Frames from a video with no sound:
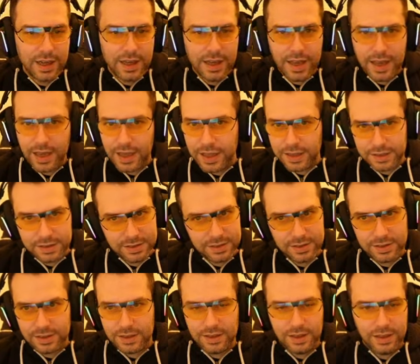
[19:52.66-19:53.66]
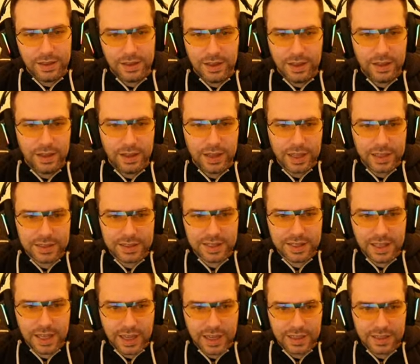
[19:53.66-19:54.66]
And let's
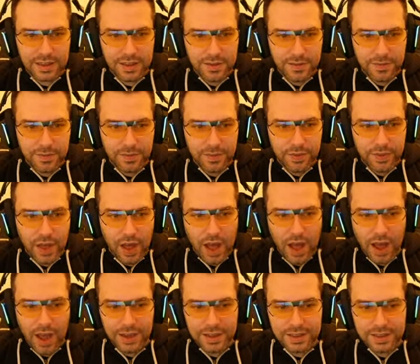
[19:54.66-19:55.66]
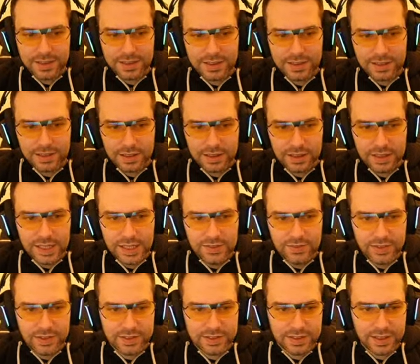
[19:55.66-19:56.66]
see, like, the highest
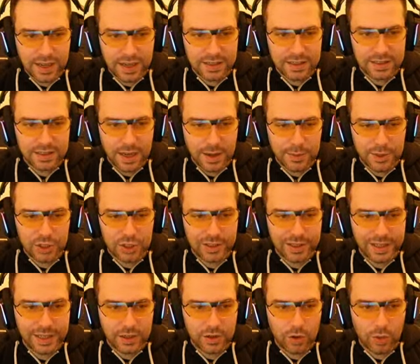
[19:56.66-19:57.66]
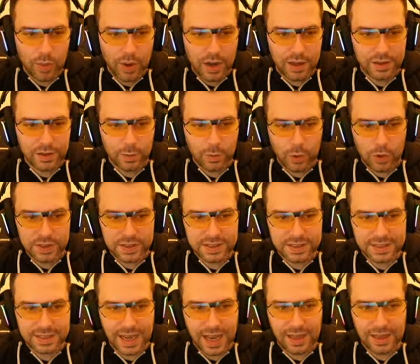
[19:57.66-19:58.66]
evil side damage leading commander was
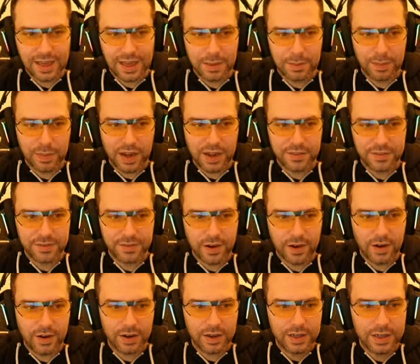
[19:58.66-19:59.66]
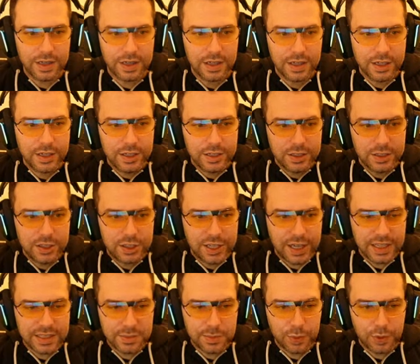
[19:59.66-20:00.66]
Skullhelm by far. She
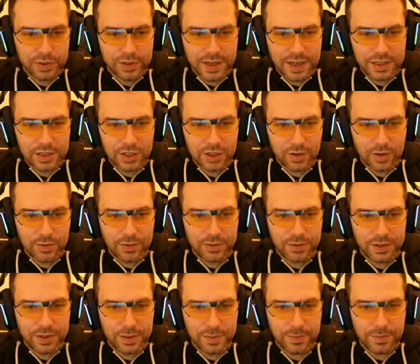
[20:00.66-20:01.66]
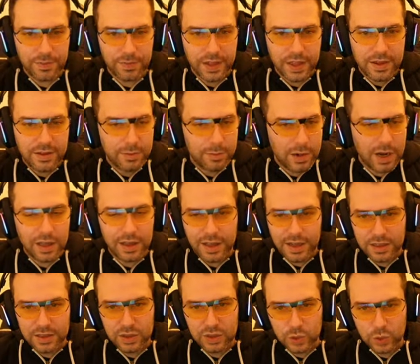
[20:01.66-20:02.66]
has a potential of well,
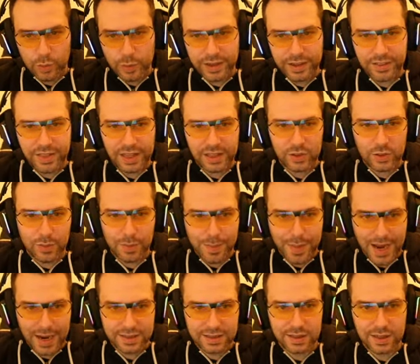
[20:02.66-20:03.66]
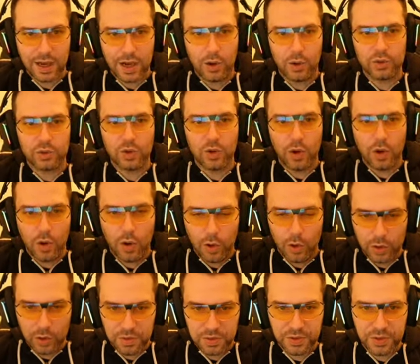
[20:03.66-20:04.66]
assuming that you max out
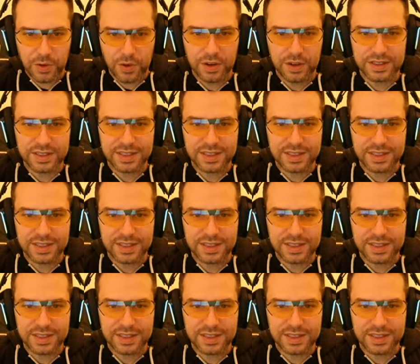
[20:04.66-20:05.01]
all of her